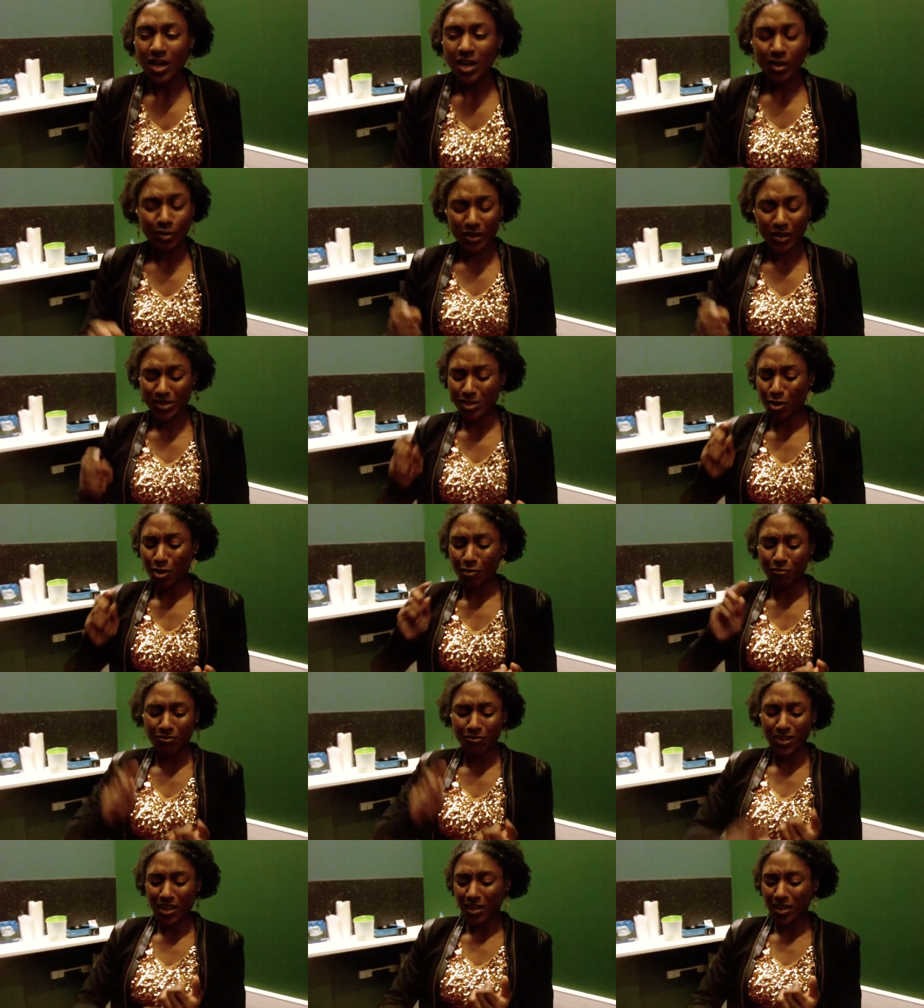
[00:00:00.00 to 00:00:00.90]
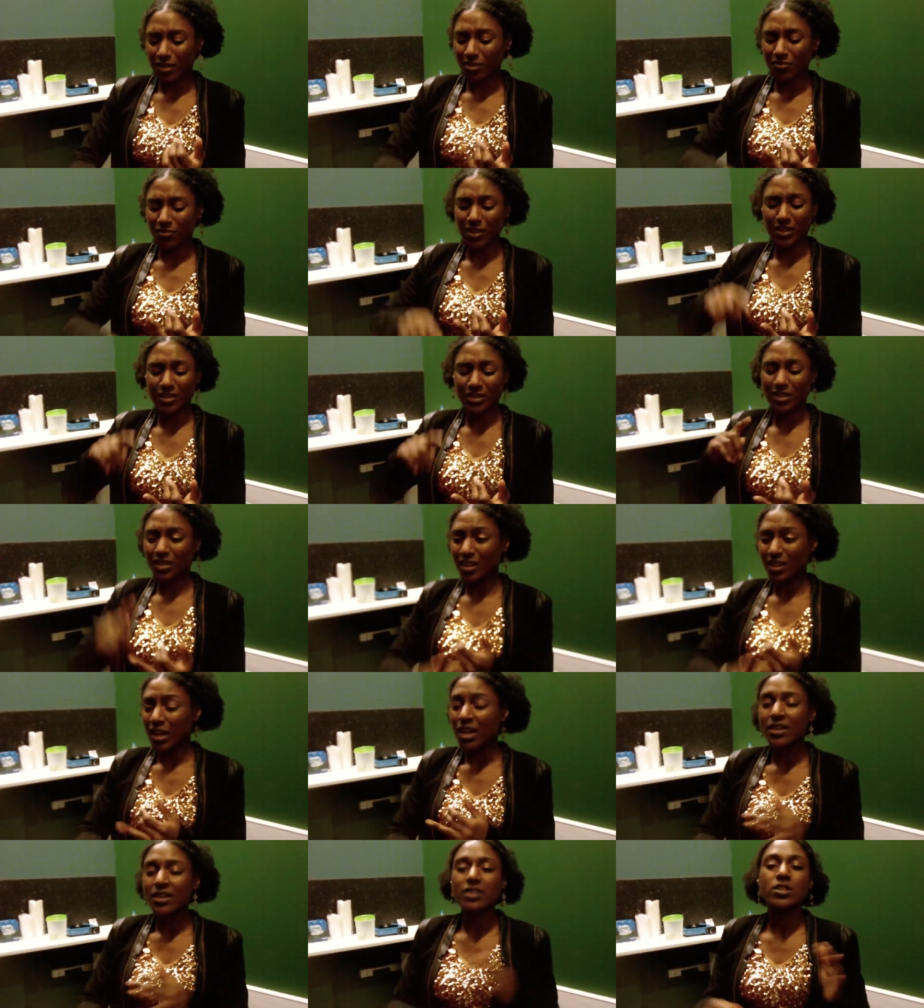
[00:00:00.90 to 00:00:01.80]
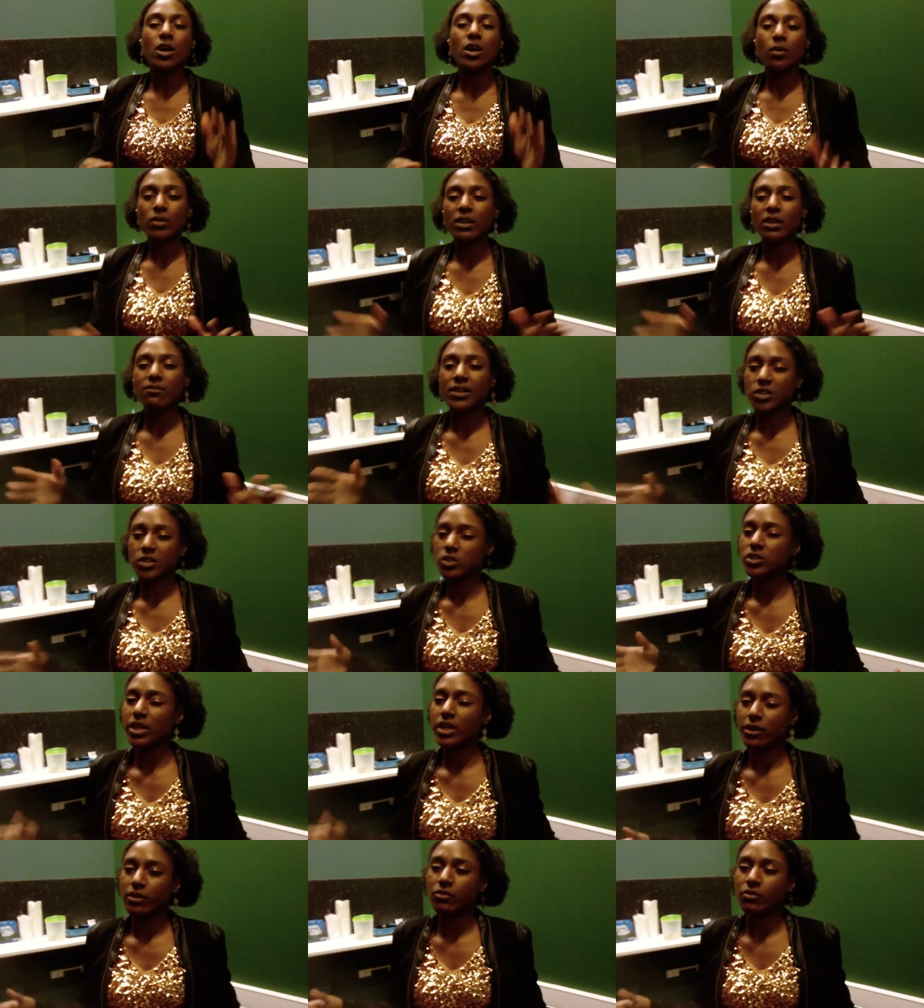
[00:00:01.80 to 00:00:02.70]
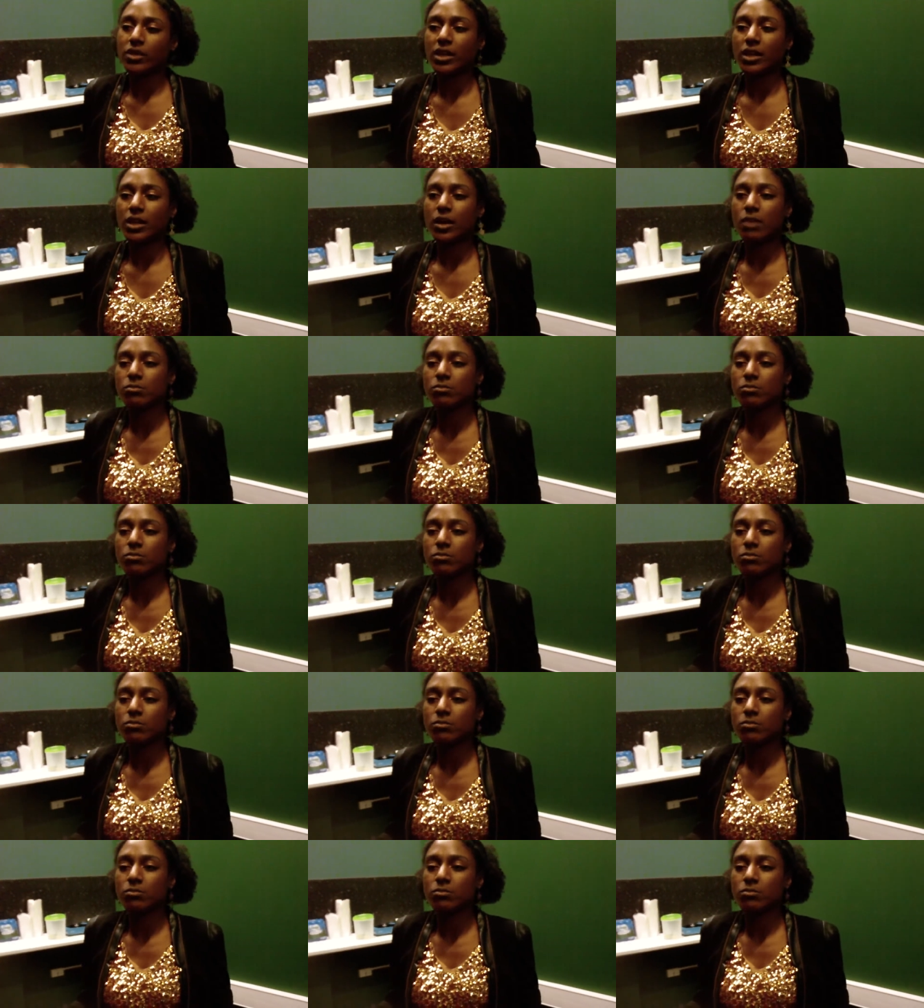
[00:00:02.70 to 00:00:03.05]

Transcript: Well, this whole vegan thing, da, da, da, it's only vegetarian, really.